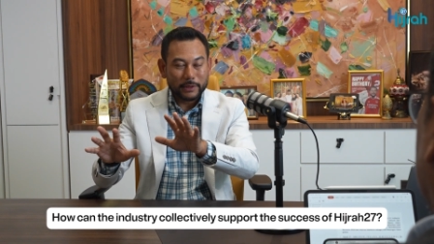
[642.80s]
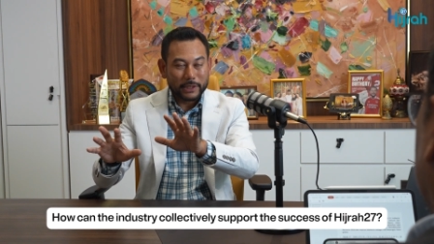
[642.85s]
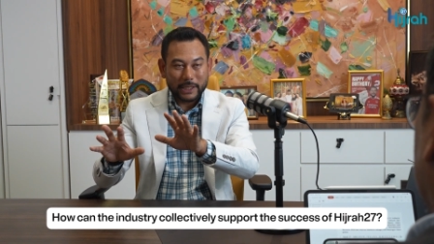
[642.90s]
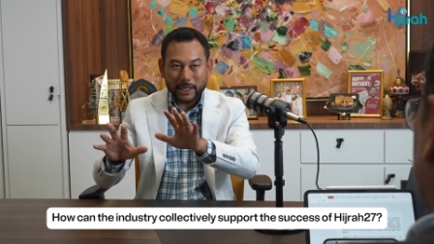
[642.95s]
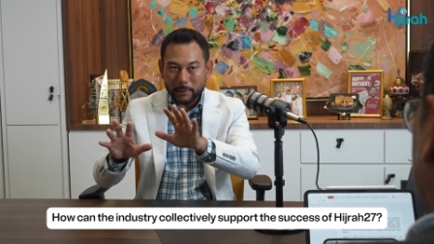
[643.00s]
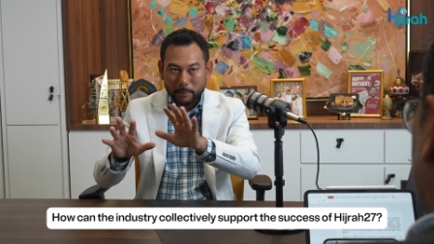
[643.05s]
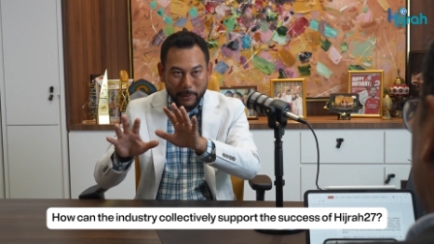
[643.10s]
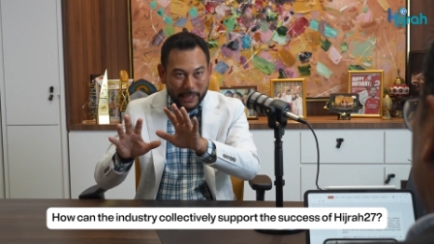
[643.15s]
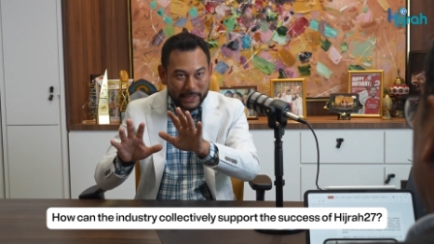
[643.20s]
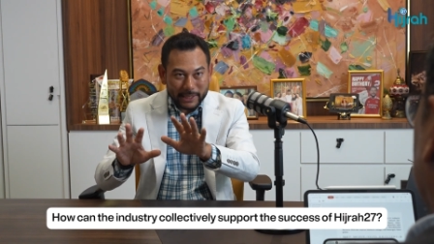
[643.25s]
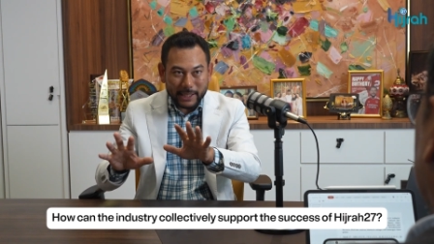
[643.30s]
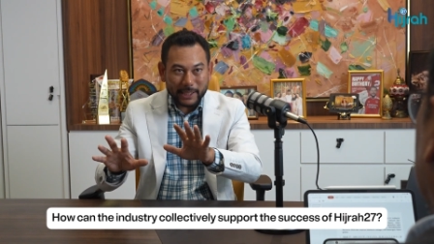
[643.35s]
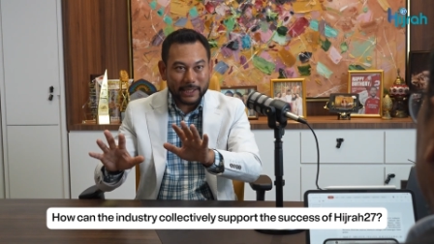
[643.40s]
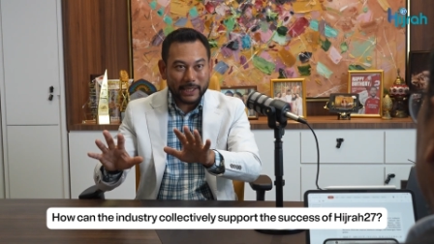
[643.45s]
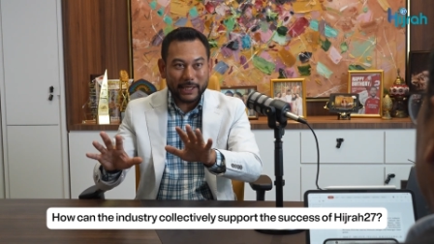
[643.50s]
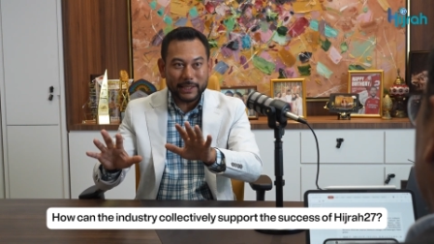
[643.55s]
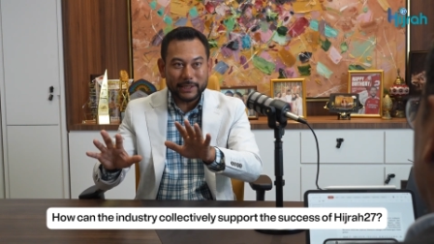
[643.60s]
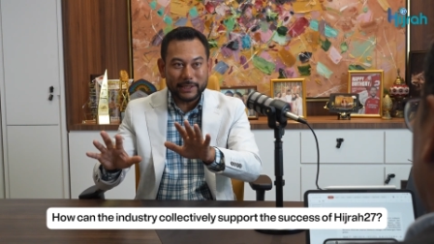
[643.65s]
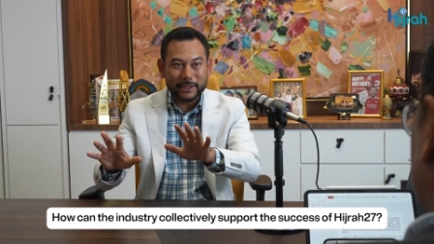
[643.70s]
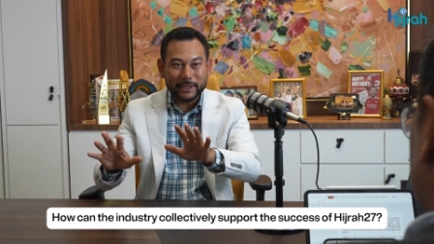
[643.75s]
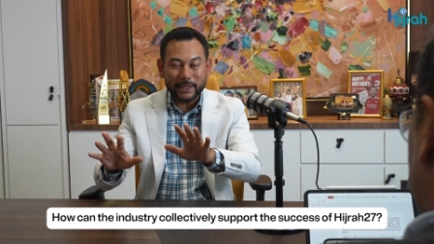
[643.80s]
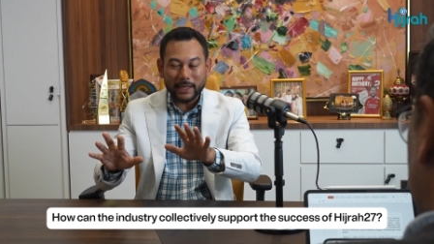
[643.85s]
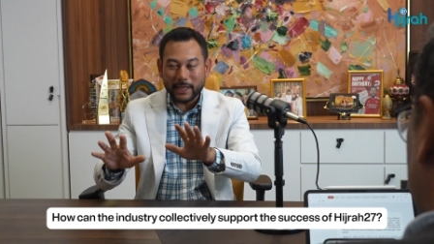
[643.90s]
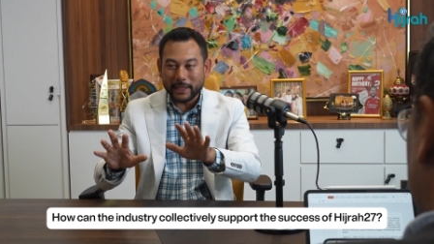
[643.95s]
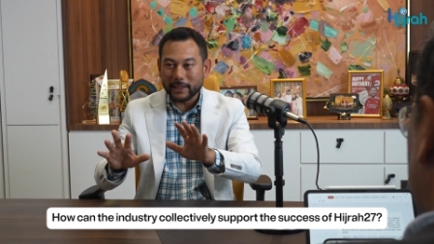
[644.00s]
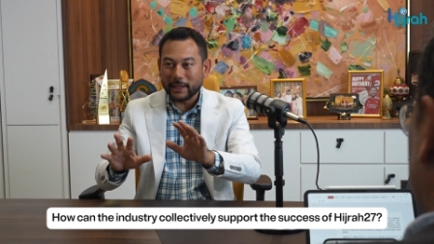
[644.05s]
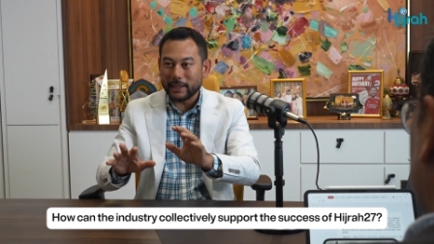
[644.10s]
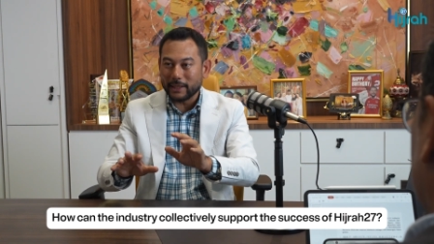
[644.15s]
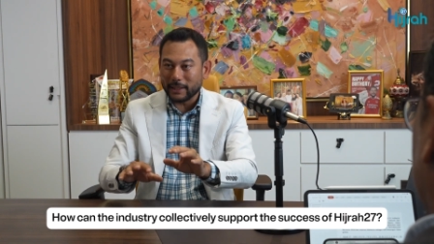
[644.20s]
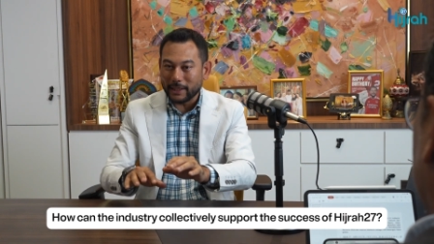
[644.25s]
Kebanyakannya
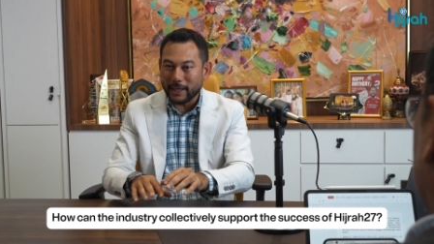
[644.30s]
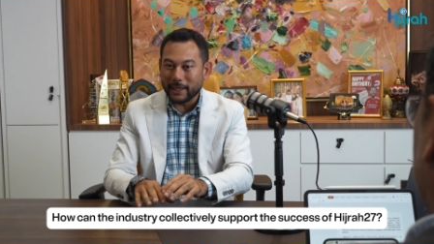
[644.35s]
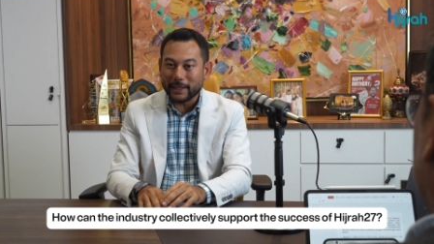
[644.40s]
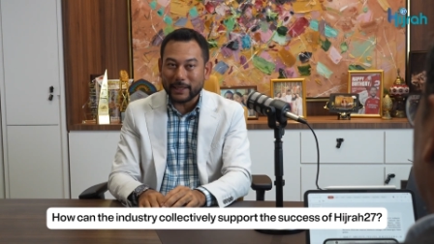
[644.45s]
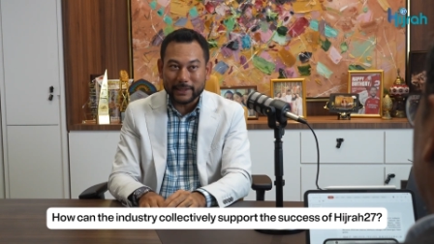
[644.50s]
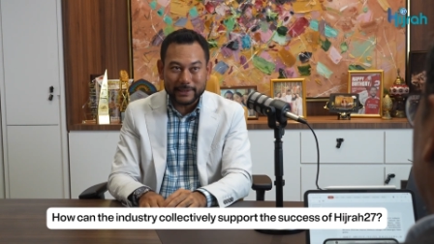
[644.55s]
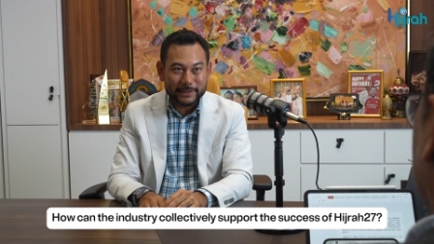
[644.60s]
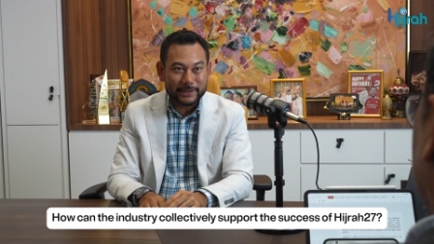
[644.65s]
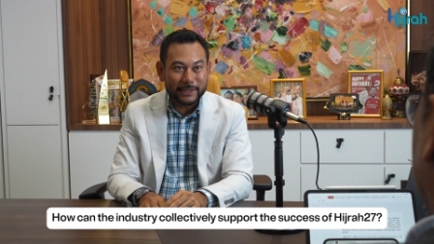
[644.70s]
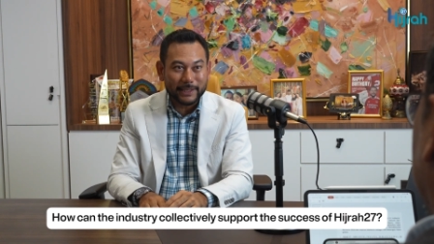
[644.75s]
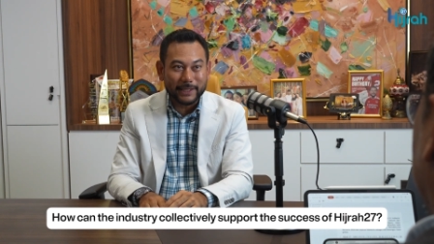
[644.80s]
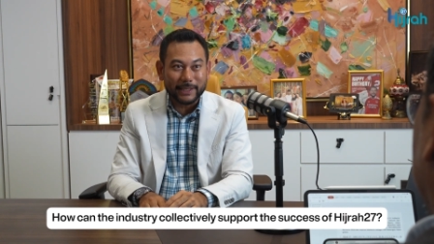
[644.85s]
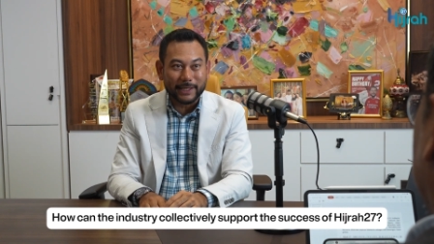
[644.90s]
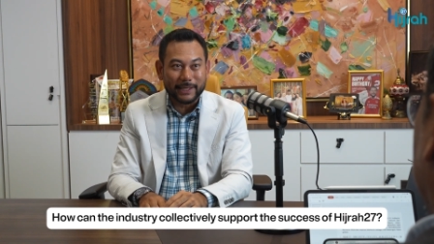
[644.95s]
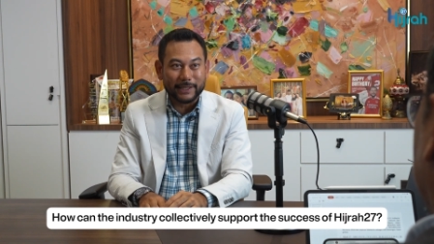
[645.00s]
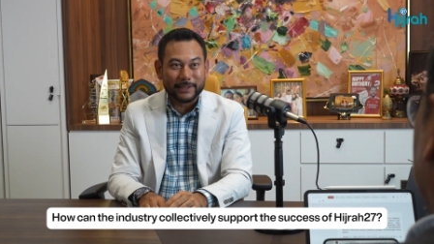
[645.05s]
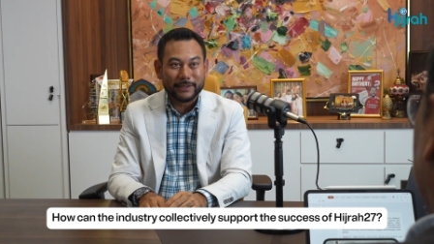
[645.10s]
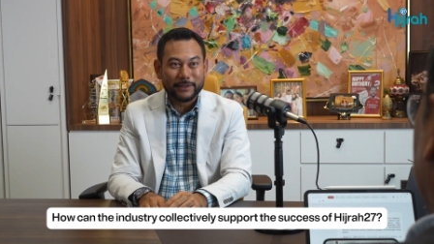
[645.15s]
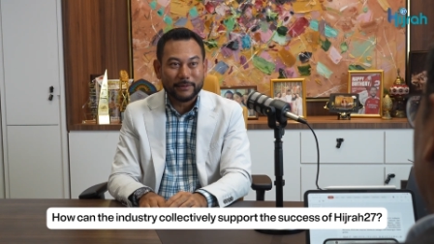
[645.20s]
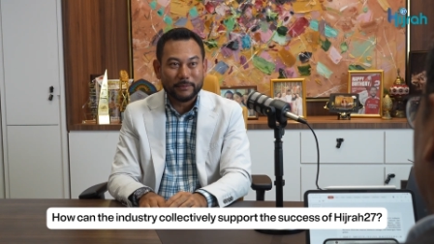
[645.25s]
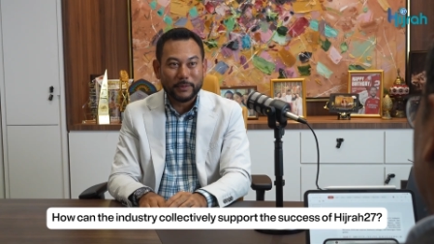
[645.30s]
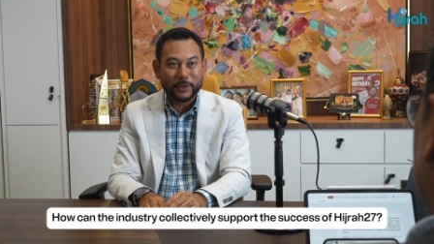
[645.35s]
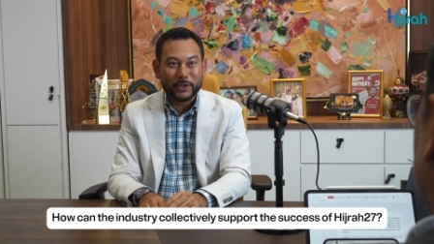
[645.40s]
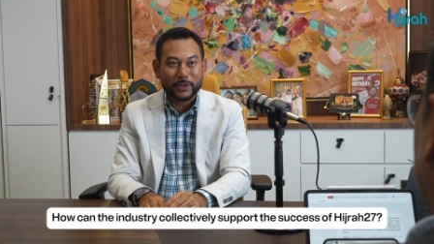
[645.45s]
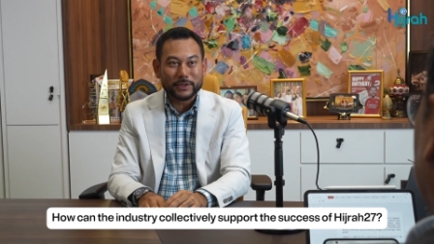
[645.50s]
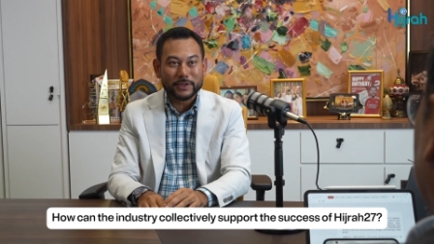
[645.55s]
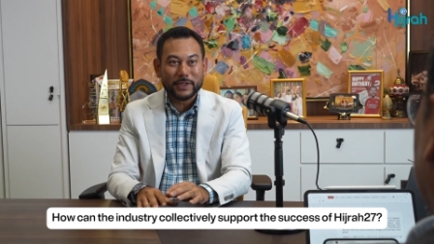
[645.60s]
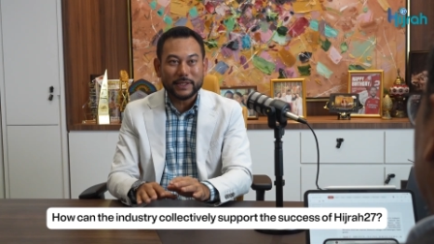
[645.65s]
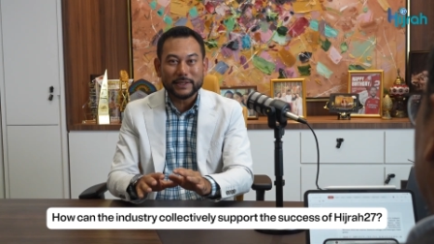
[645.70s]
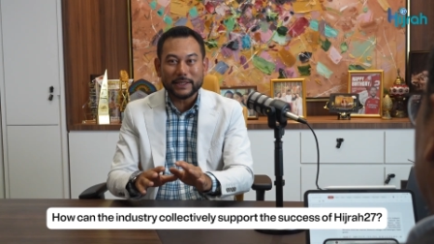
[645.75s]
I can see lah,
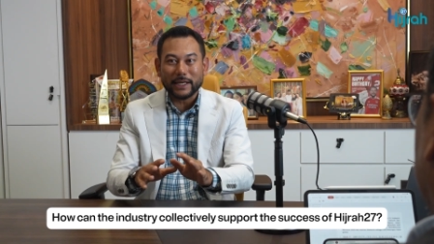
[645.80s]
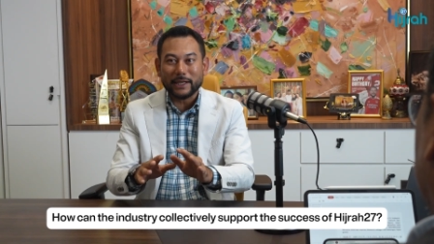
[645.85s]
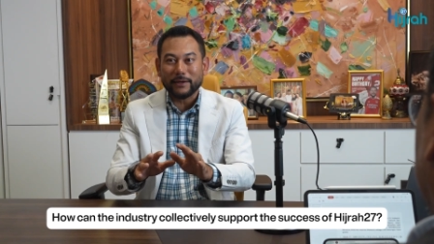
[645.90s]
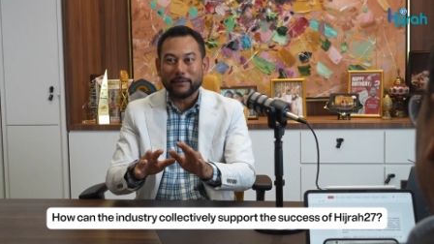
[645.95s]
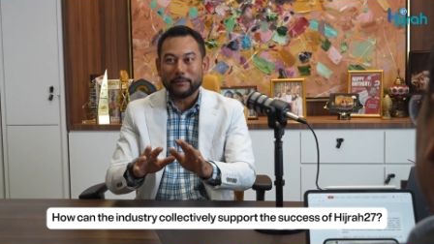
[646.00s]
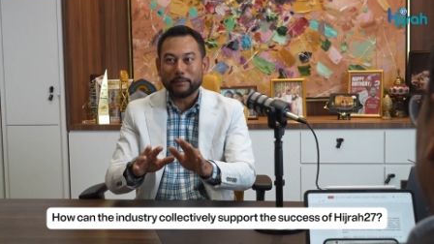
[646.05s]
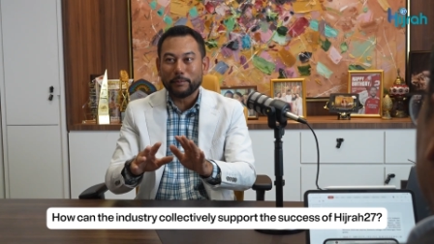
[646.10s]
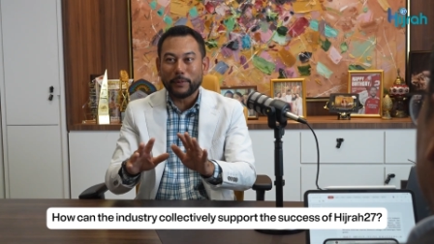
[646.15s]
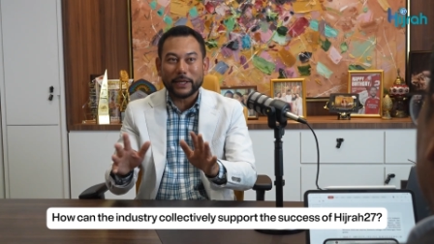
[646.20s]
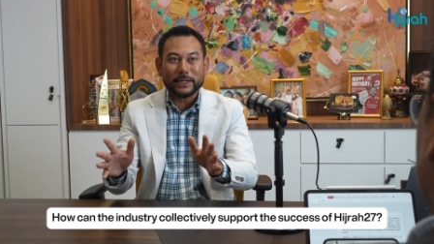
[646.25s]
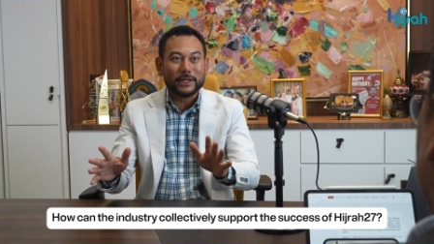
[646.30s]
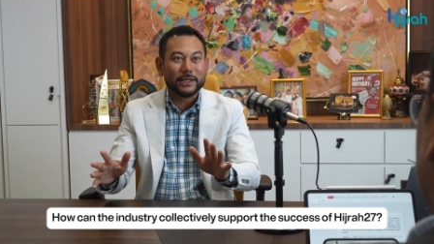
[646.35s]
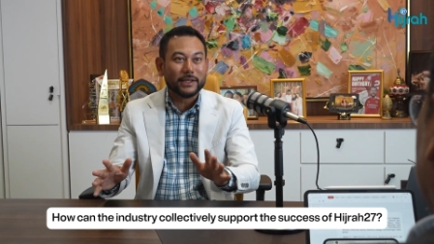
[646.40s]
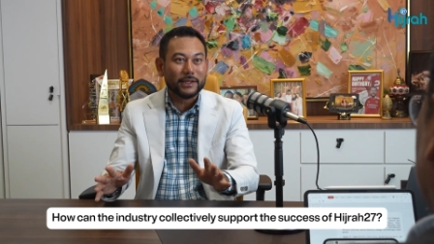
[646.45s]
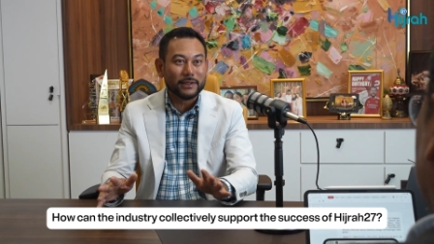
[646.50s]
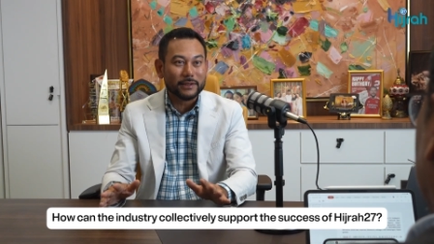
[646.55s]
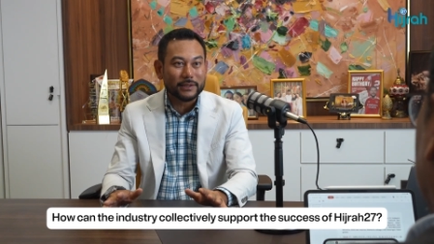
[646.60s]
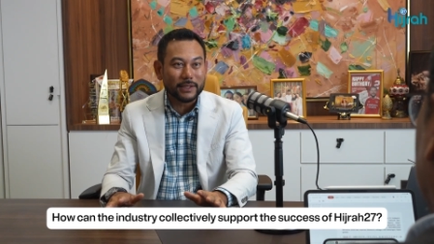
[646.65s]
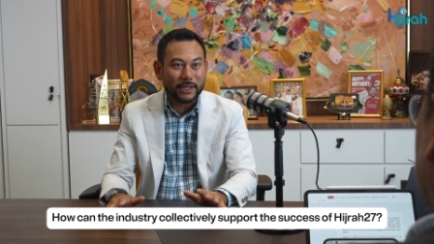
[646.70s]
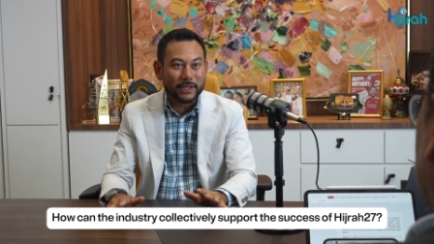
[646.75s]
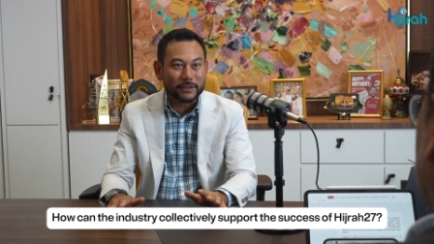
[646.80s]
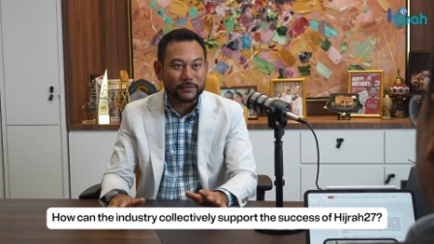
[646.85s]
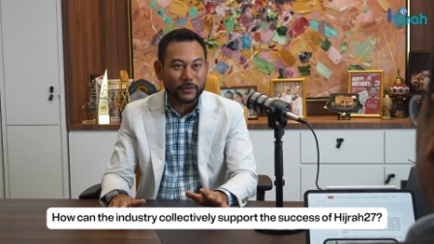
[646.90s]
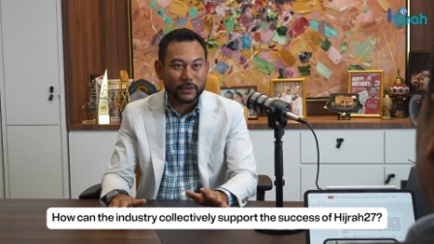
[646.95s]
because these are practical things.